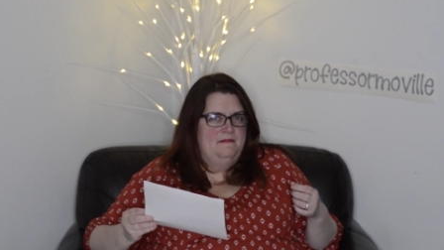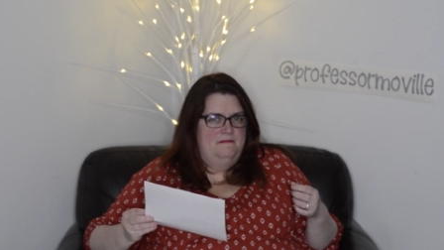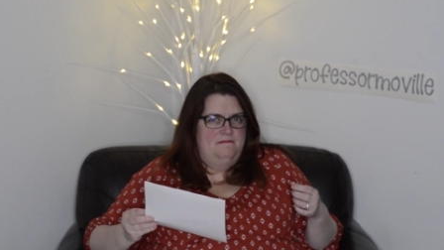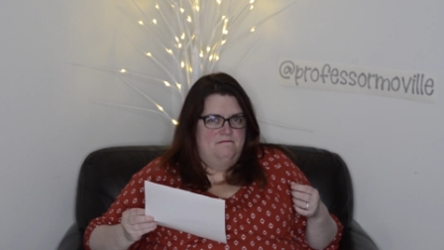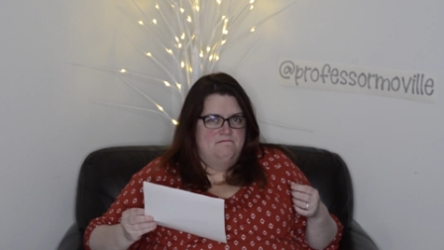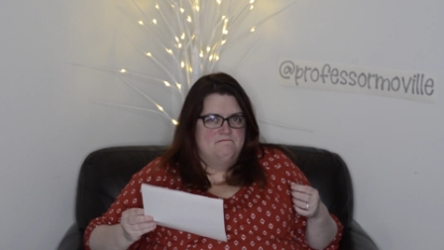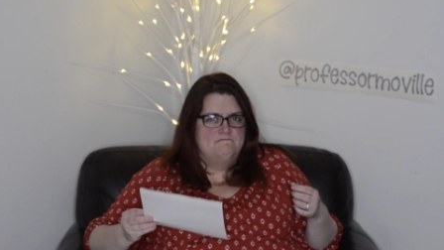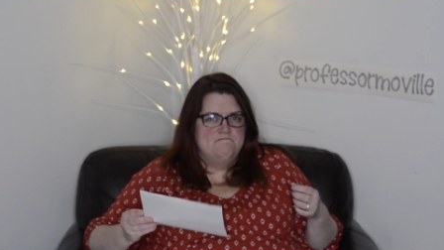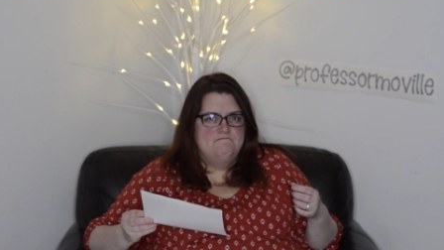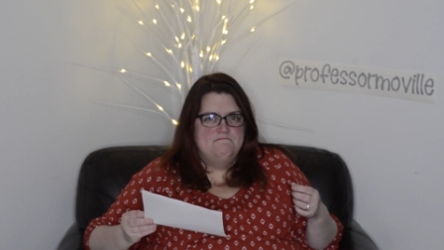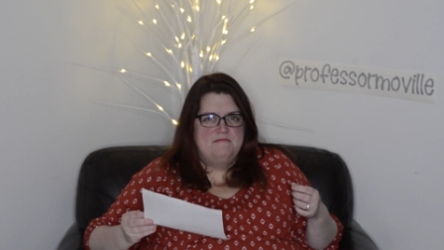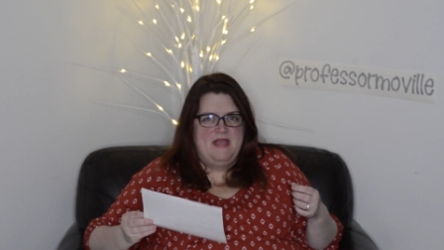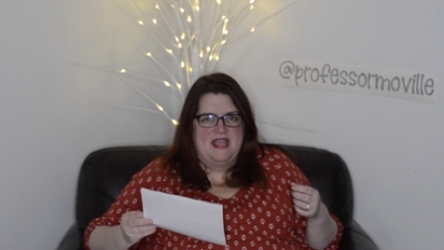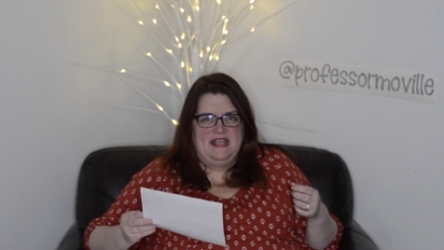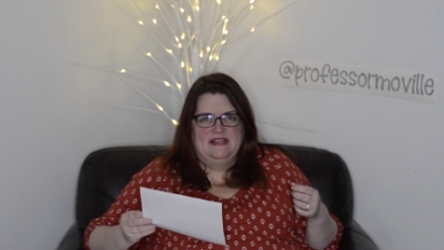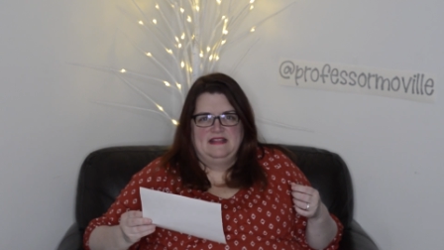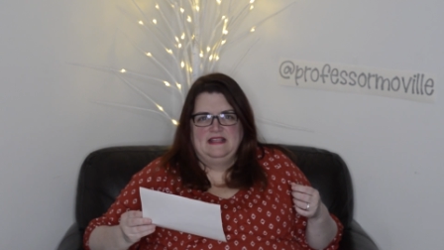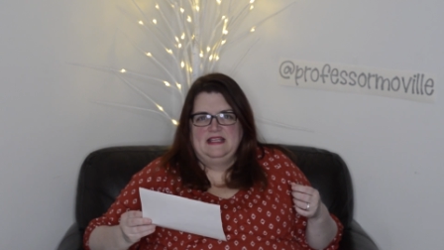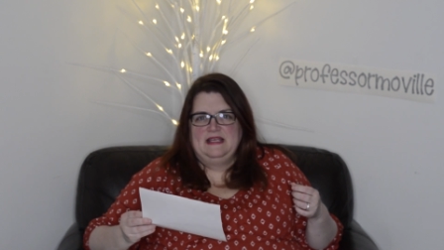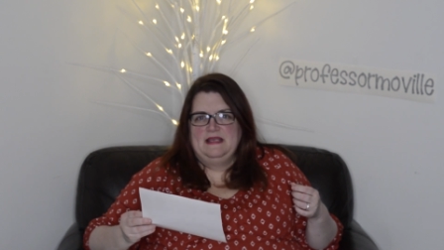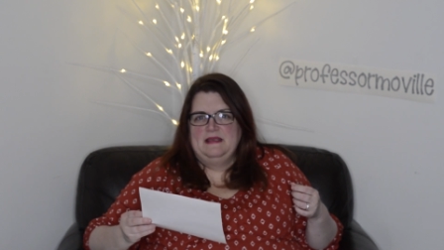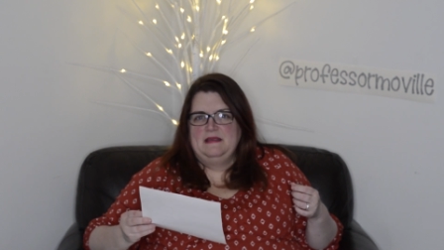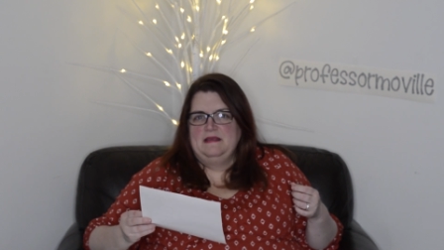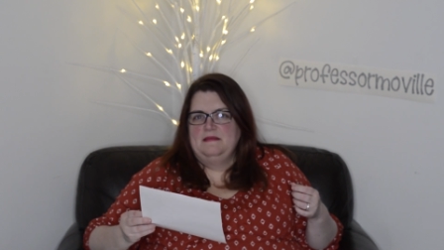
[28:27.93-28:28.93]

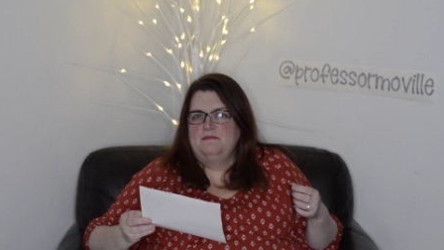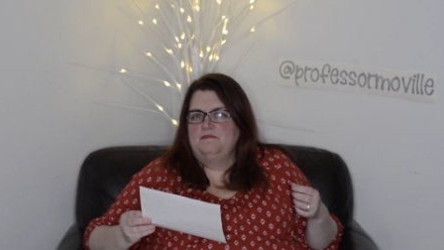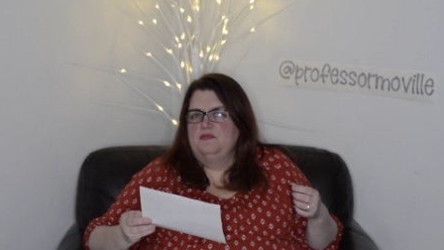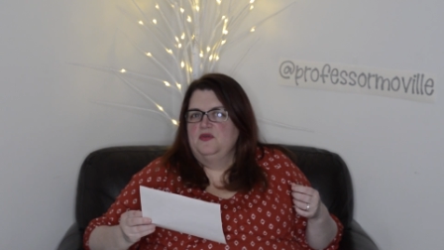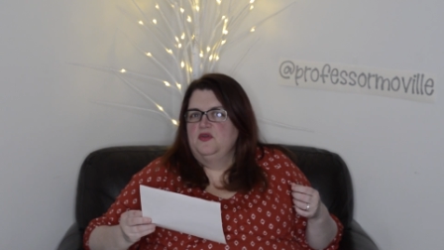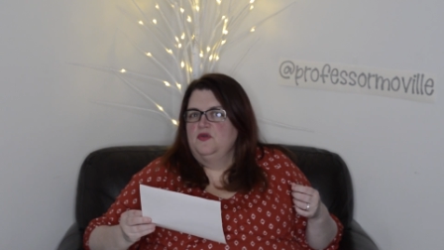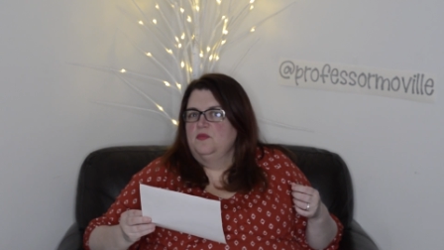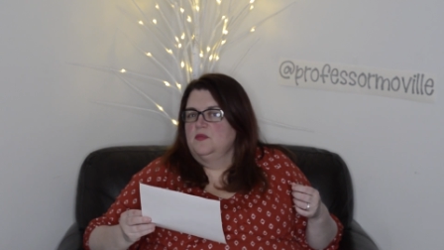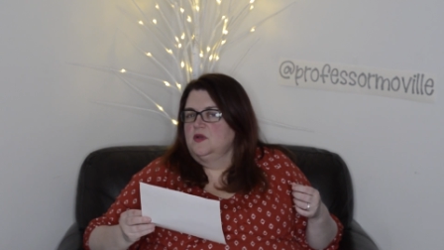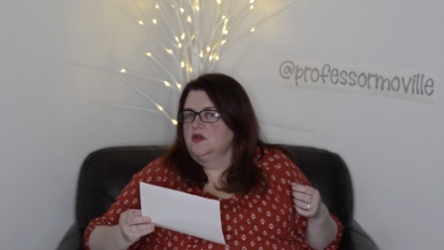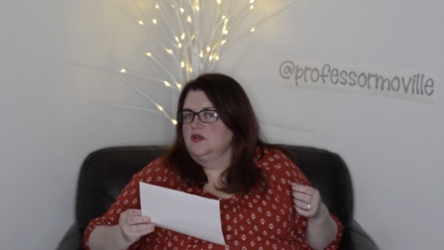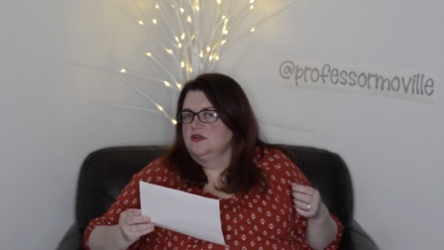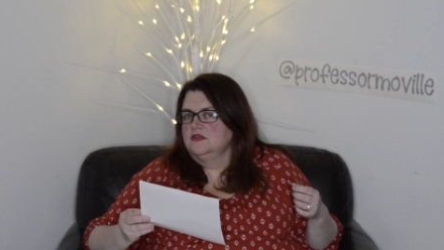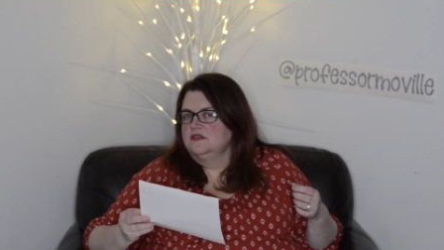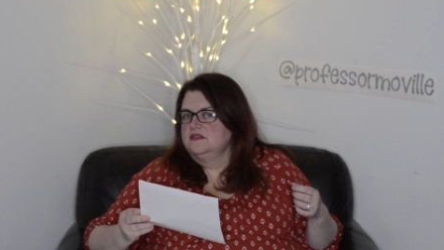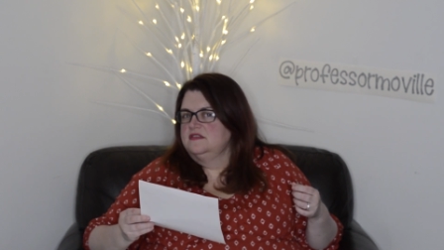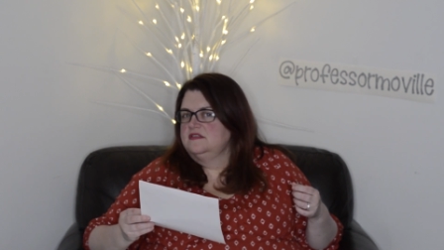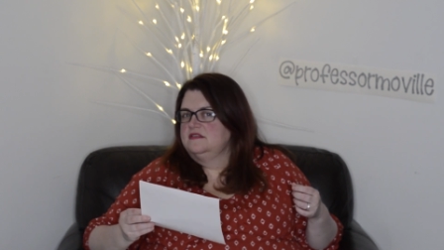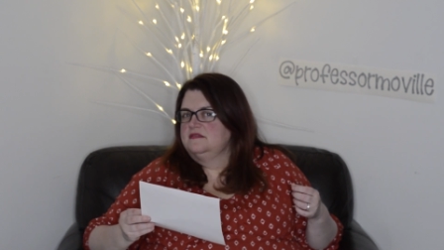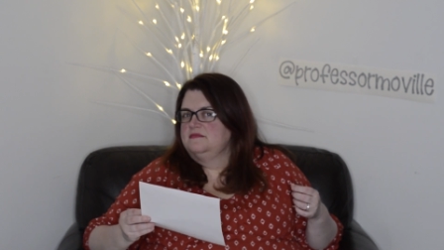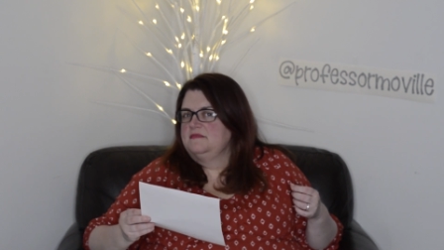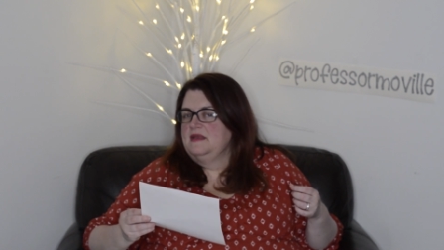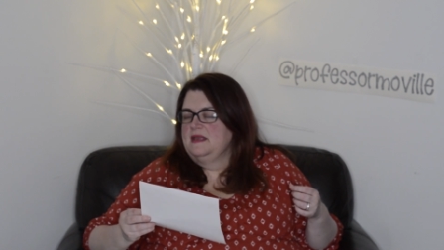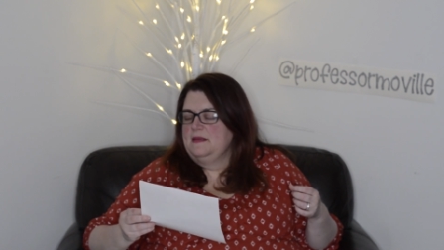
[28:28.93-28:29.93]
mainly
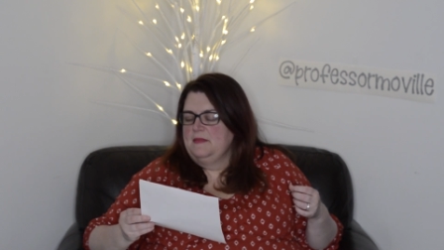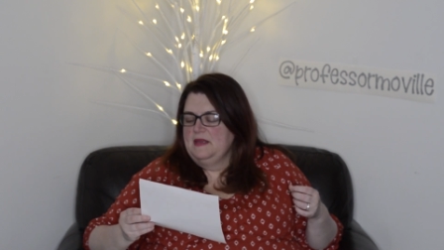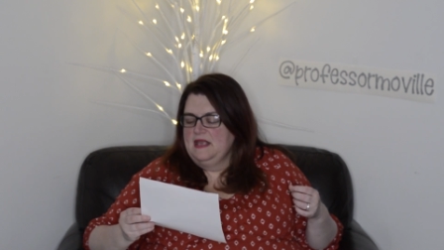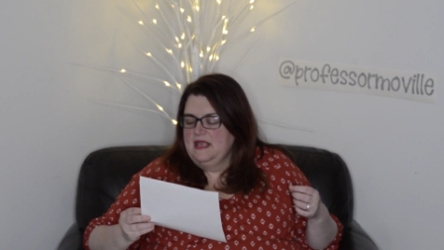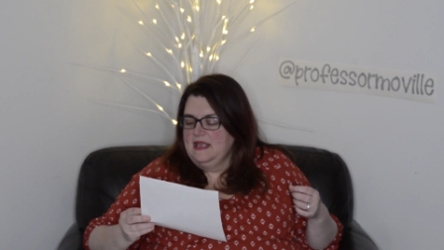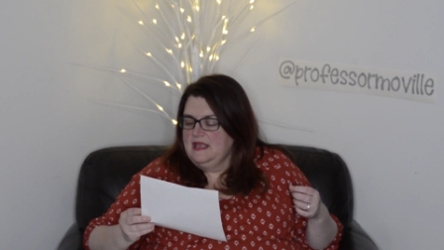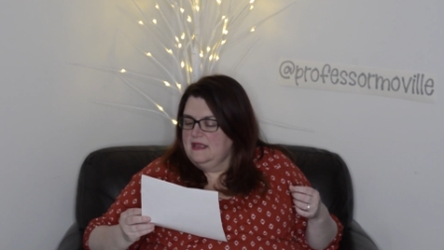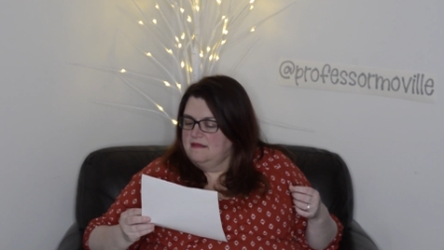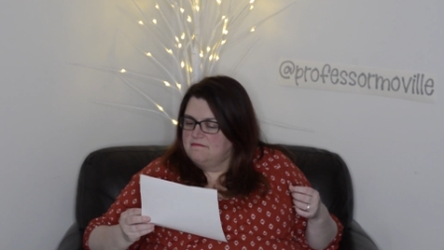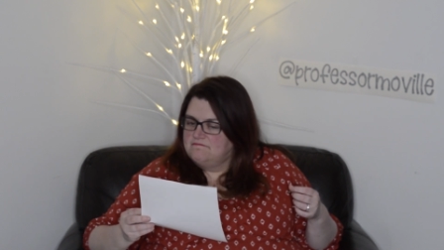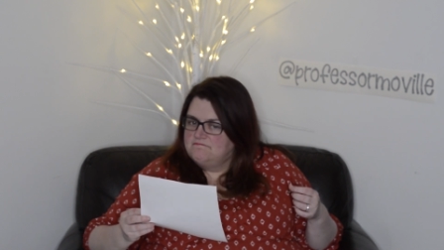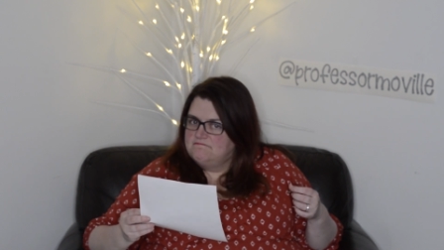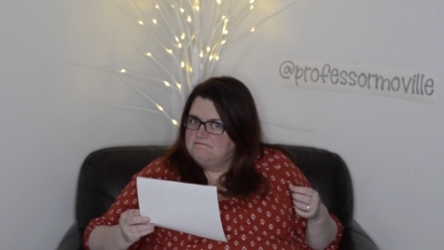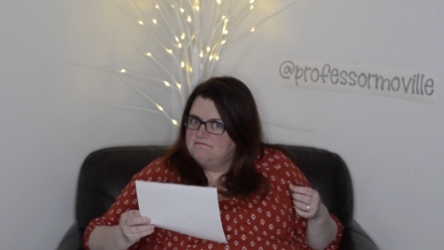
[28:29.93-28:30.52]
boomers, maybe.